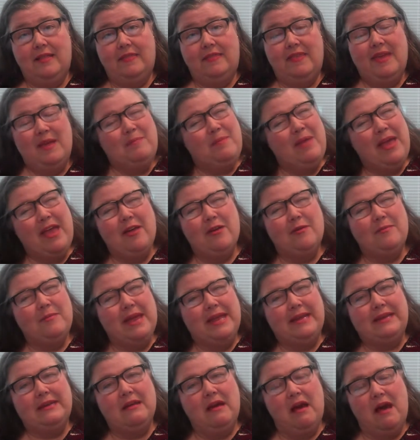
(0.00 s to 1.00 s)
they may or
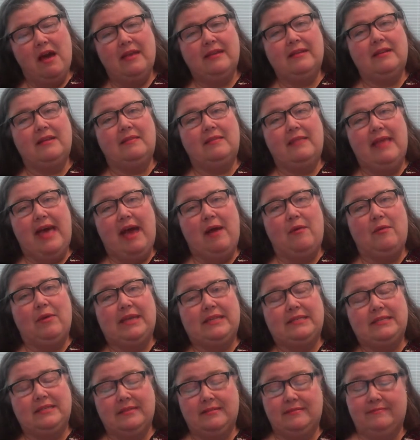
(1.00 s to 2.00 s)
may not allow
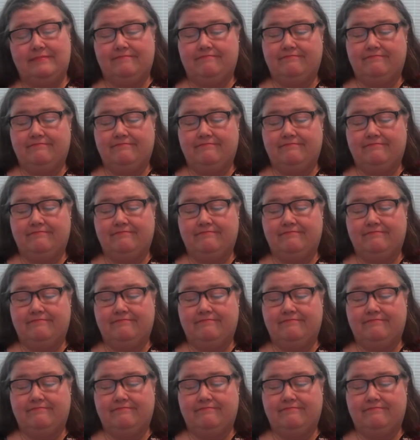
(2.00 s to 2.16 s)
it.